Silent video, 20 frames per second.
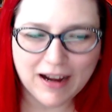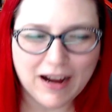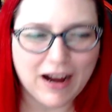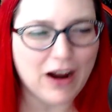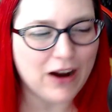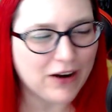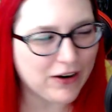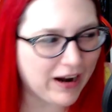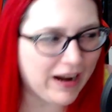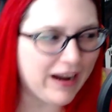
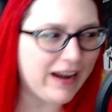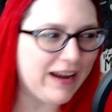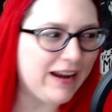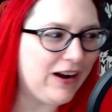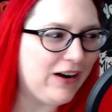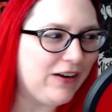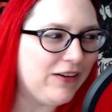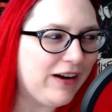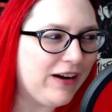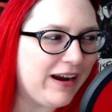Alright.
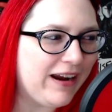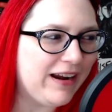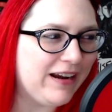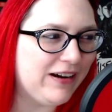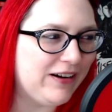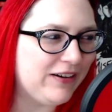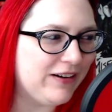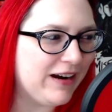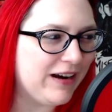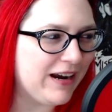
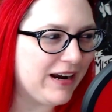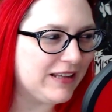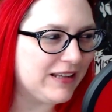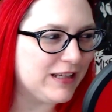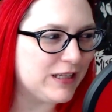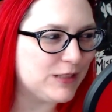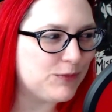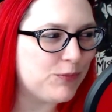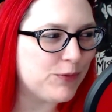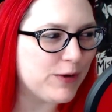
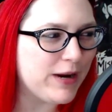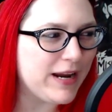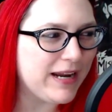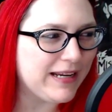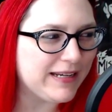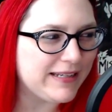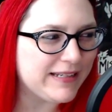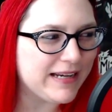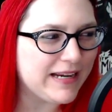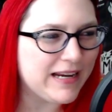Let's
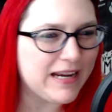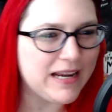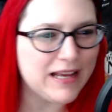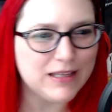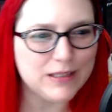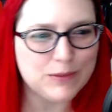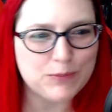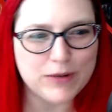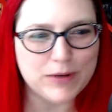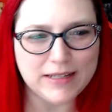break it
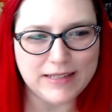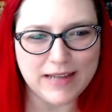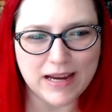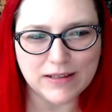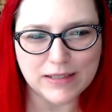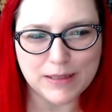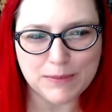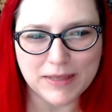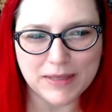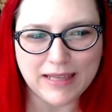down. Let's break
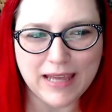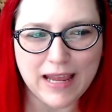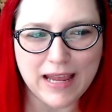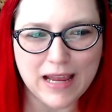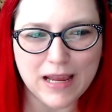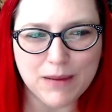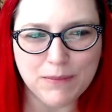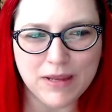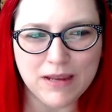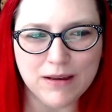down some of the
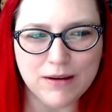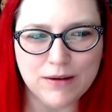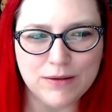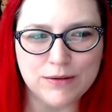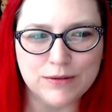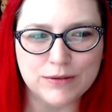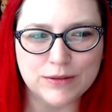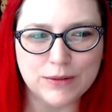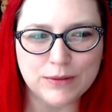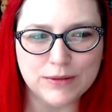
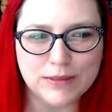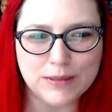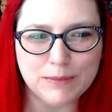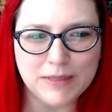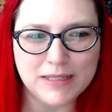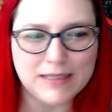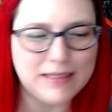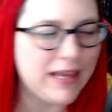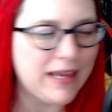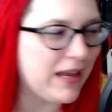cameos. Who are some
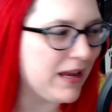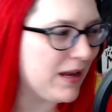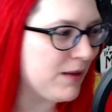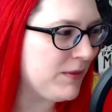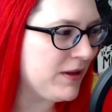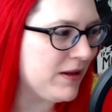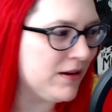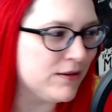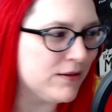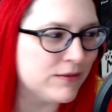of these
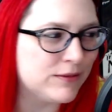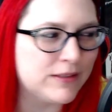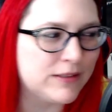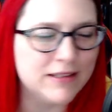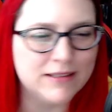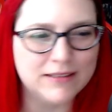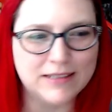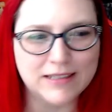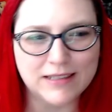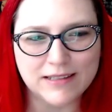cameos
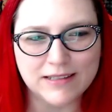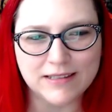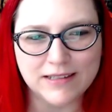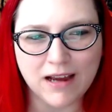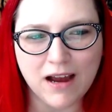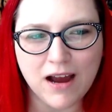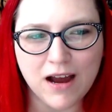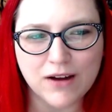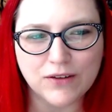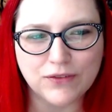and
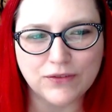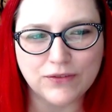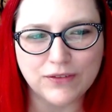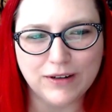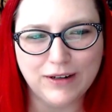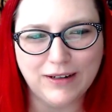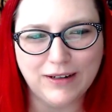stuff?